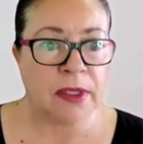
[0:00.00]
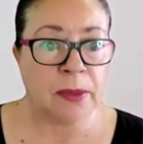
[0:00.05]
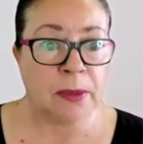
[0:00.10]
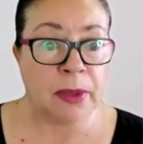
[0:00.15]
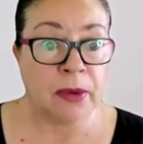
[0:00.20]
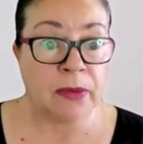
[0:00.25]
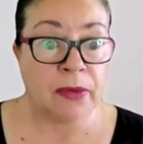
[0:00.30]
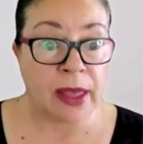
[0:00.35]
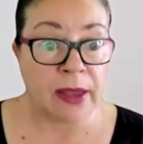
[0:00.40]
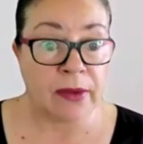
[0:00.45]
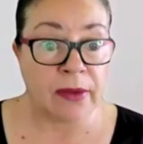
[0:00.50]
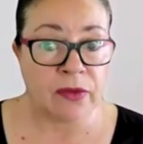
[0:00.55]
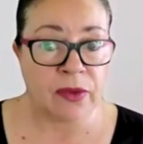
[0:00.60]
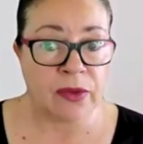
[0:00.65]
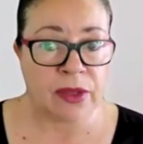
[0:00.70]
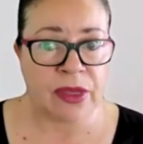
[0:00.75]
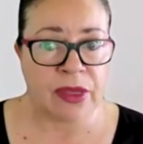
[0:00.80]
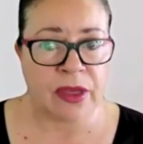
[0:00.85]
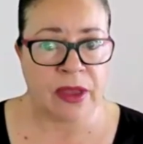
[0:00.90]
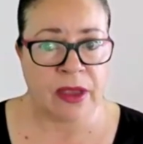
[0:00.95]
It's a bit of
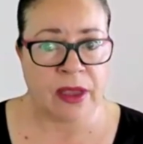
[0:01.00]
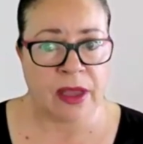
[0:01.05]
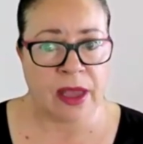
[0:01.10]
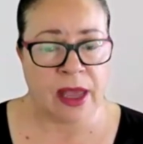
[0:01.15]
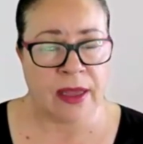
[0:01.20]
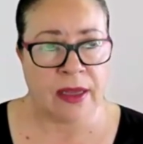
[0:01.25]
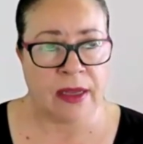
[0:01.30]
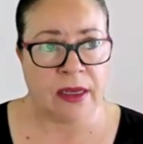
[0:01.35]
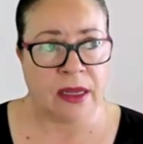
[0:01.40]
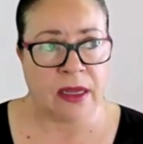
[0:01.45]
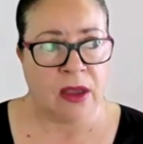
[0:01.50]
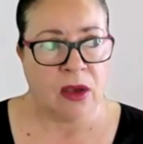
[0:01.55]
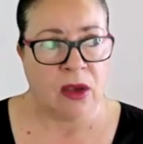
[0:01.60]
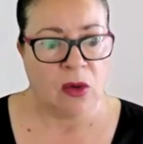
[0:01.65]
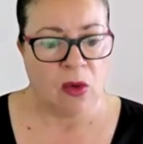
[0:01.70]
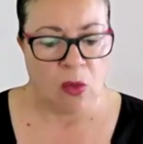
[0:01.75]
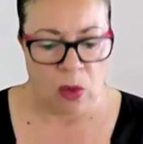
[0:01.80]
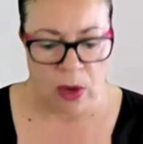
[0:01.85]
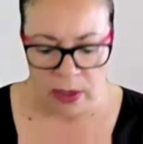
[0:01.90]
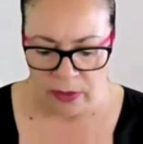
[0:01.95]
everything. And
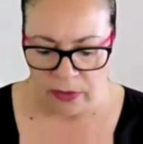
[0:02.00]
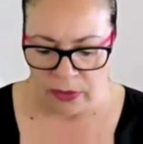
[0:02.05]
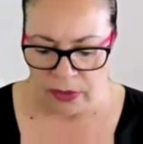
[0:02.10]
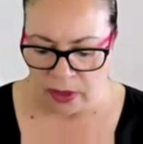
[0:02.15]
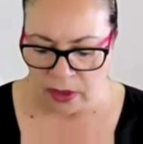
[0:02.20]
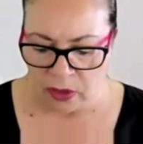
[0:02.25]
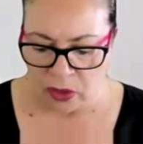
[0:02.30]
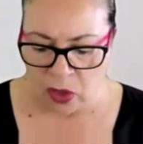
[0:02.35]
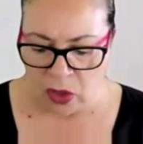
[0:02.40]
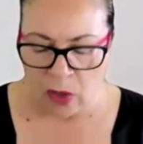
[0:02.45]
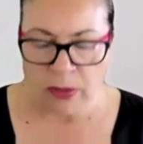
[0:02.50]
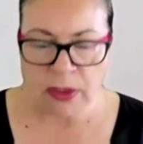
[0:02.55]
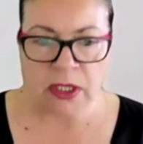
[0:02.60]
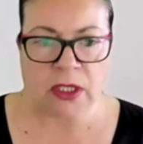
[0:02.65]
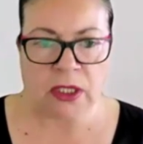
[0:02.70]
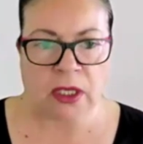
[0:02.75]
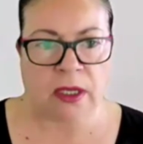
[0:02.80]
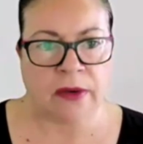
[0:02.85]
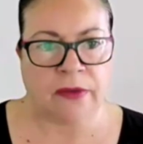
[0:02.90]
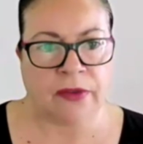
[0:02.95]
one of the common
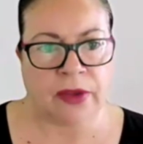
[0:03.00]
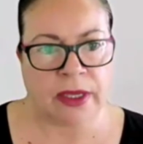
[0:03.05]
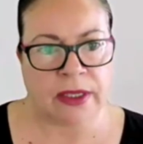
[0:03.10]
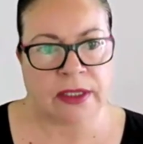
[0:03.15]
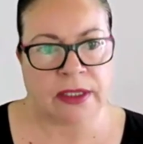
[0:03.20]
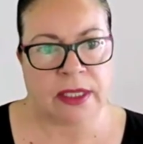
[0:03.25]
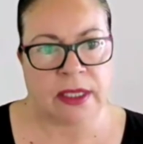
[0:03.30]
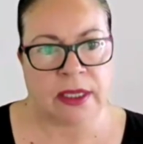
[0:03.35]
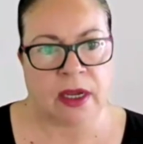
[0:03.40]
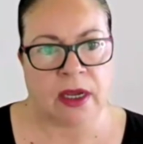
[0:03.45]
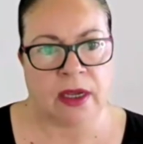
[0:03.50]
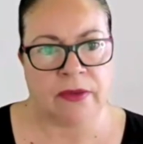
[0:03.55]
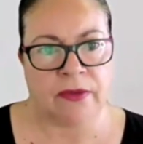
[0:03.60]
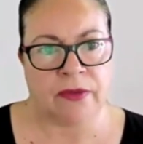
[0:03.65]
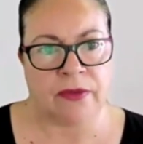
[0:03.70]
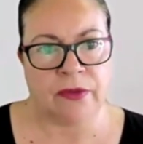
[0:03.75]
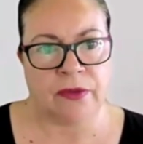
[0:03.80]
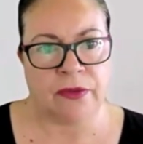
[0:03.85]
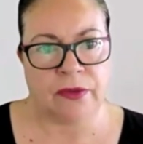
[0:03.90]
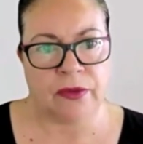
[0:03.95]
side effects that
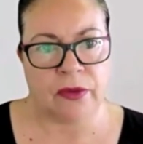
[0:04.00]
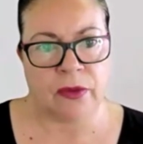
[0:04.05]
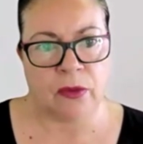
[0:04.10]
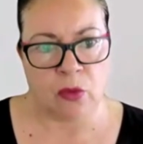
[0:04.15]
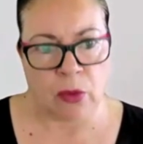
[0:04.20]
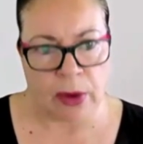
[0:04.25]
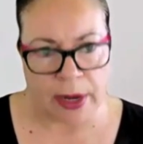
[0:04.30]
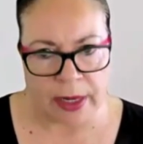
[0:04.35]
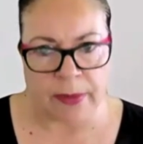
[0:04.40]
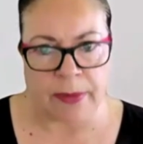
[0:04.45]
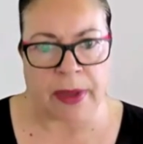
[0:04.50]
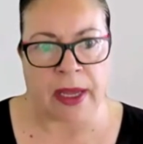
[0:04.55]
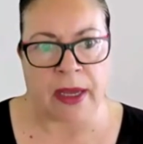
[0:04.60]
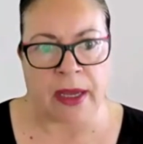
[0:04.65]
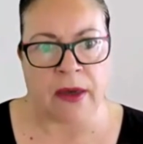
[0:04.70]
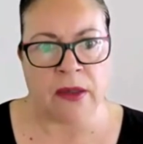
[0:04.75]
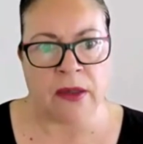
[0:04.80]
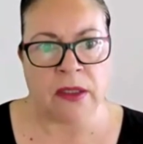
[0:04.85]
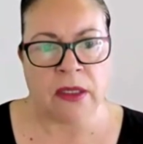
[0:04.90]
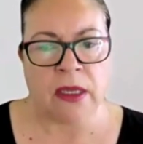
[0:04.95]
I've read
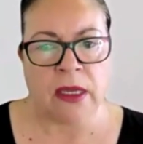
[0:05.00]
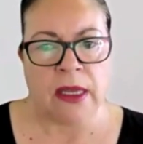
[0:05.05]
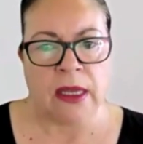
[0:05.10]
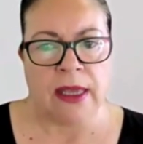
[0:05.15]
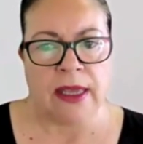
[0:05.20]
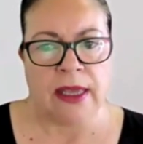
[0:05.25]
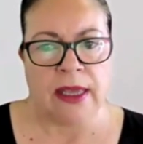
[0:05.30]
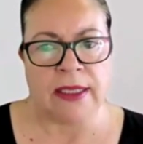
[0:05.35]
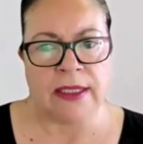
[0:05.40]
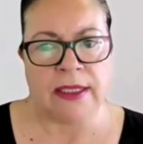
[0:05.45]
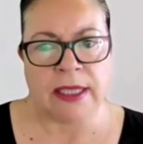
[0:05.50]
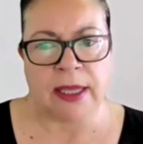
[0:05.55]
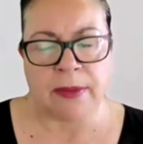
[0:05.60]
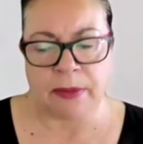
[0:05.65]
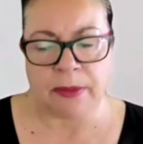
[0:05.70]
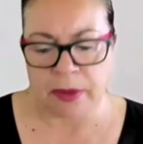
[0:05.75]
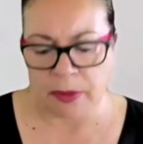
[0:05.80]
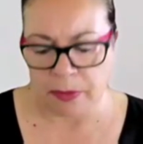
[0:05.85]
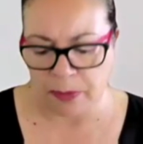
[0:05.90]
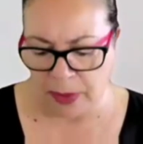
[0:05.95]
about is
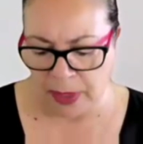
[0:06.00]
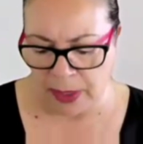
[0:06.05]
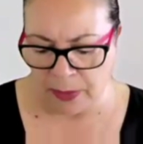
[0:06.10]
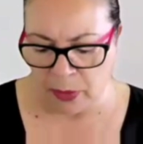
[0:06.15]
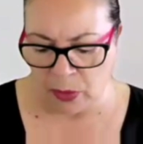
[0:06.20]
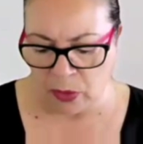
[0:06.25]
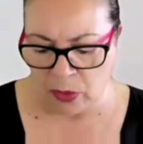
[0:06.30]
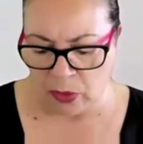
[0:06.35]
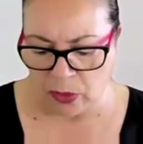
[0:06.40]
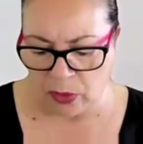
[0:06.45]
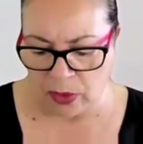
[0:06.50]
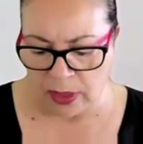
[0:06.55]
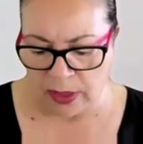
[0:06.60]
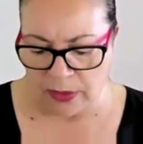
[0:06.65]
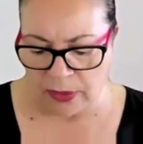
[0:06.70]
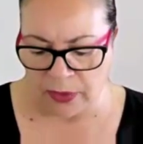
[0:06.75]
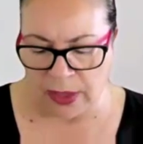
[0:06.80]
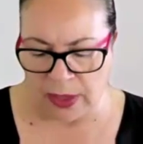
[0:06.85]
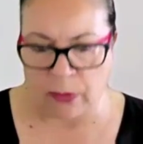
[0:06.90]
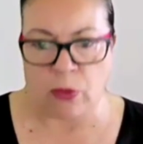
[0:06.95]
that people,
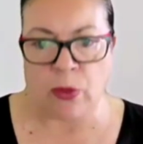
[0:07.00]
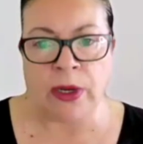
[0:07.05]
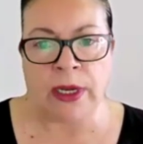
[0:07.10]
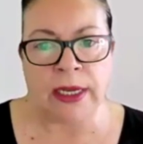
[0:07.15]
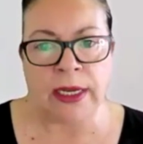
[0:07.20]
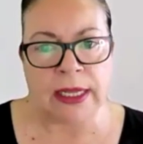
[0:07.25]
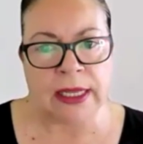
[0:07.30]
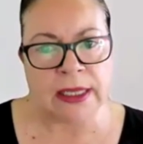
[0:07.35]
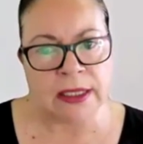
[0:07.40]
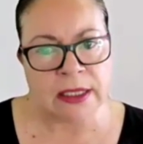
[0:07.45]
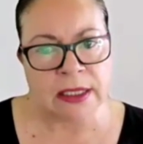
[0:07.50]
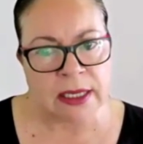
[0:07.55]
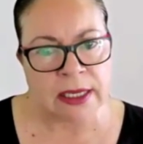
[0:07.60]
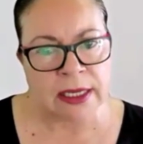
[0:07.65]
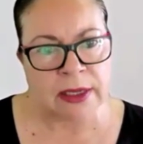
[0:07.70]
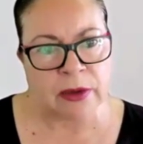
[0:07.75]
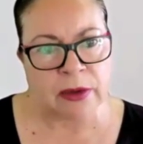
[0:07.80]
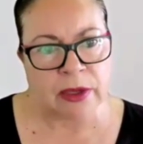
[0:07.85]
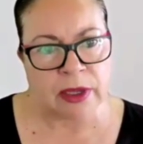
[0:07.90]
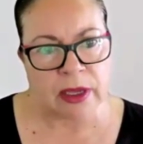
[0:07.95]
they really
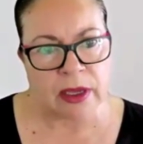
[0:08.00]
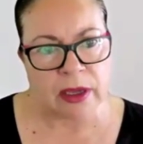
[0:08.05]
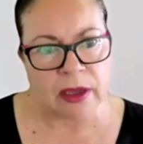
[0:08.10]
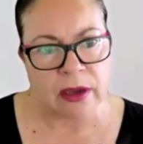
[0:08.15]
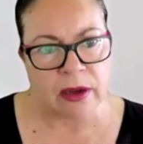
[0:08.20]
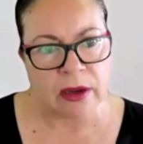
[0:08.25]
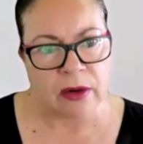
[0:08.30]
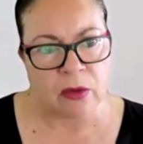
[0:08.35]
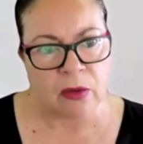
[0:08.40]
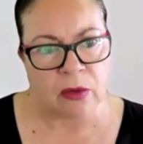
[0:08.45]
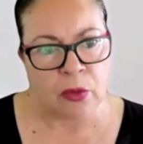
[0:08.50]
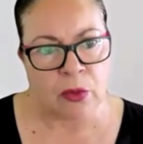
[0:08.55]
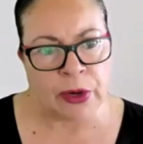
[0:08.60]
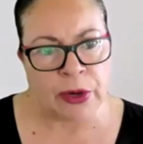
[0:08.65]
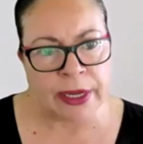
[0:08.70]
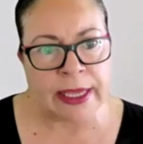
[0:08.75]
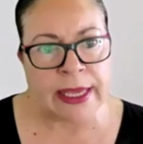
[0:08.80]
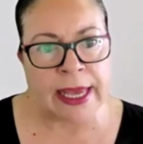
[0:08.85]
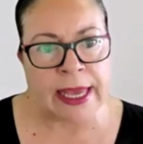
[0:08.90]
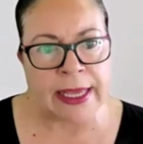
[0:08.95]
easily
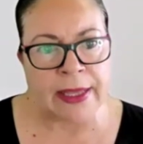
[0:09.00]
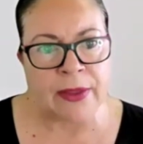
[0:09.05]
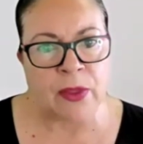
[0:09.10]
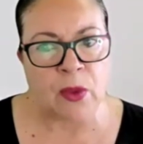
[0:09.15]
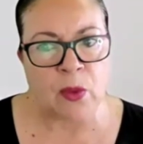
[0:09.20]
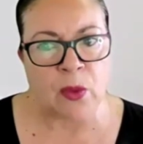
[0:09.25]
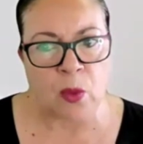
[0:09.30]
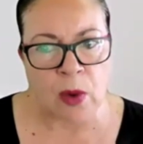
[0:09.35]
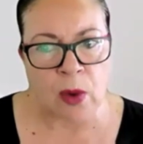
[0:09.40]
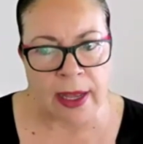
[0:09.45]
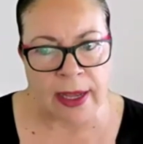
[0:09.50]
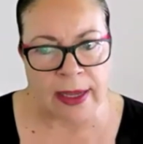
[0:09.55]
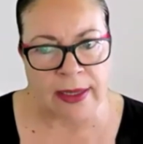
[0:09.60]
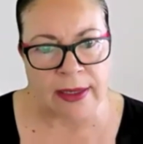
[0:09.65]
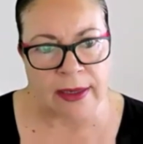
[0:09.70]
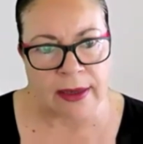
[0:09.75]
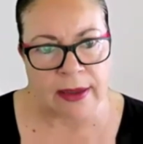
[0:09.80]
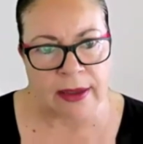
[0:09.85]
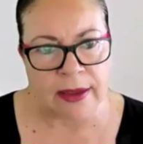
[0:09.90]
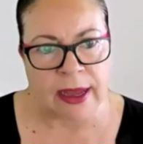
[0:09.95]
regain the
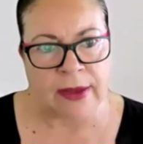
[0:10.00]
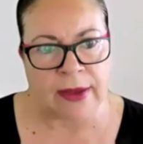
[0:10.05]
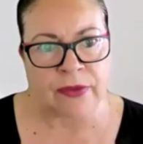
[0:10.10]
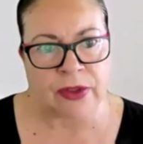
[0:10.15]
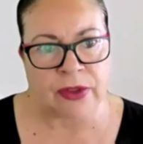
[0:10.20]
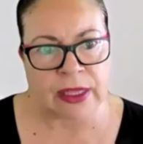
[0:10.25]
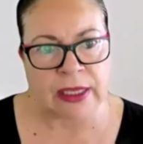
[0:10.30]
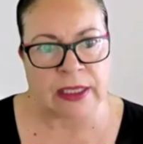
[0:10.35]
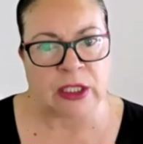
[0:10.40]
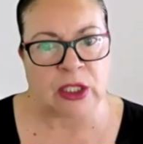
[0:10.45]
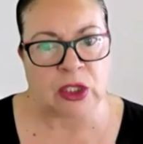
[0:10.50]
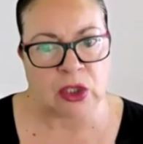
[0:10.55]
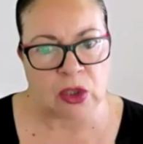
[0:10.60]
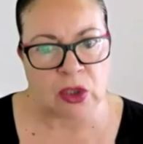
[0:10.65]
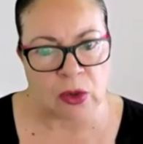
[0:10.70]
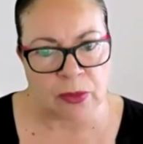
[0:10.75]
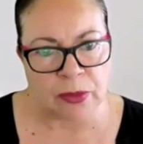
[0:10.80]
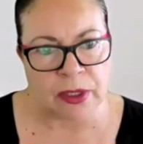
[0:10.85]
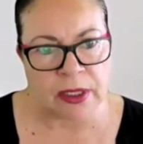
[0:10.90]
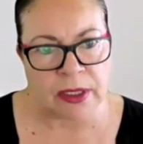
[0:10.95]
weight after they stop